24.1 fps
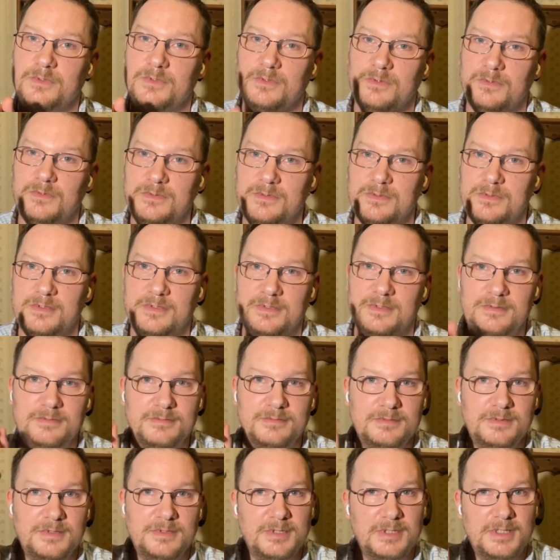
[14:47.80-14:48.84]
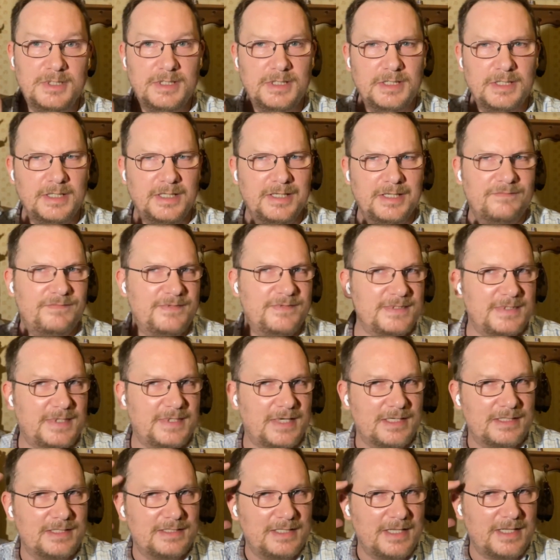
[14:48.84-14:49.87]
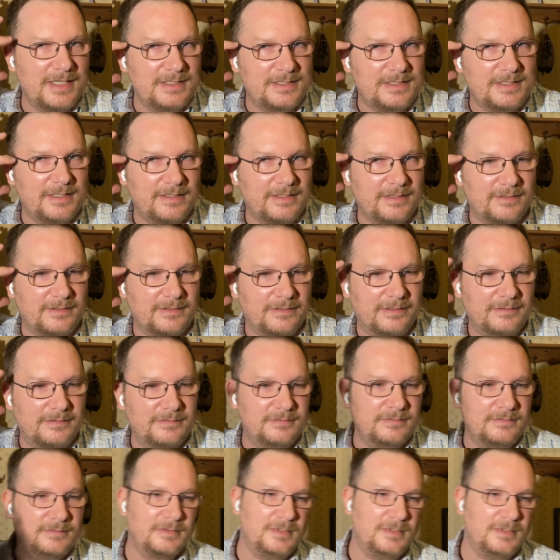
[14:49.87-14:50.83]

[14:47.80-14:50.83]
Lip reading: or if he's got his headset on,